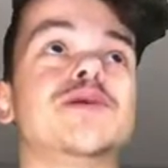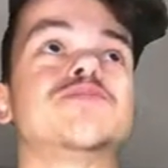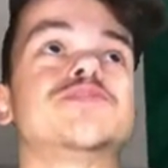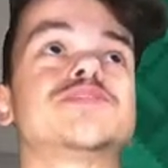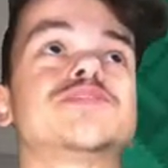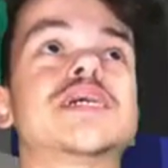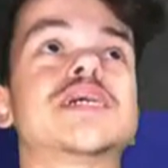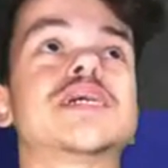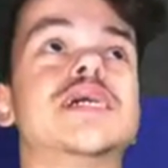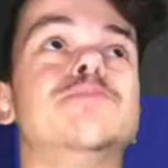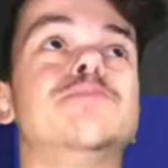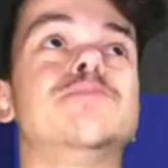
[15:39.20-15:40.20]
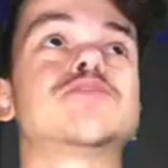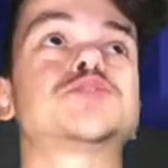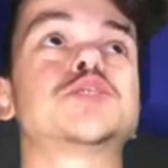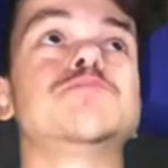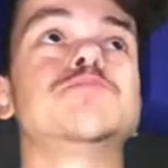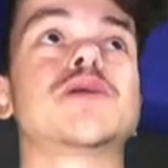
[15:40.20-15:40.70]
was in my
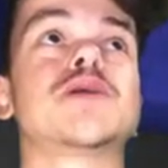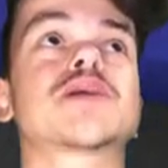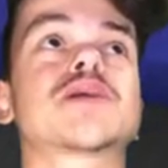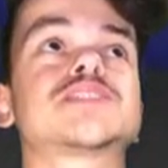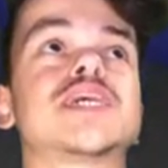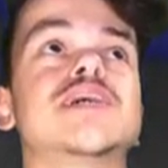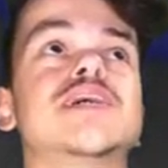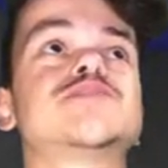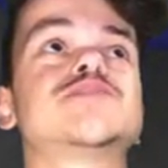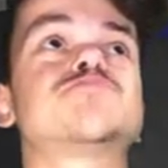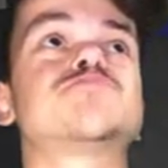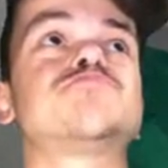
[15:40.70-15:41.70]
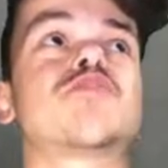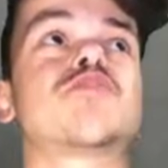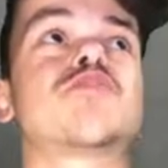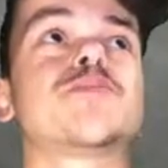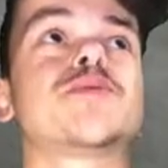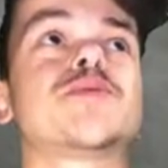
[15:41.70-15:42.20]
stream. But like I say, it's probably
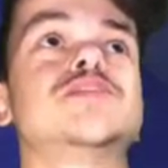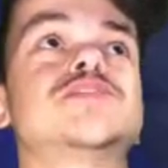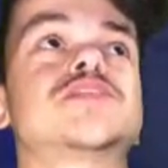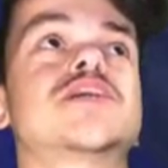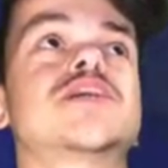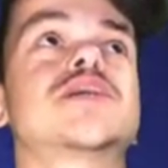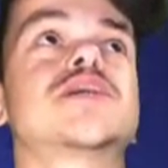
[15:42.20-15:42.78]
because like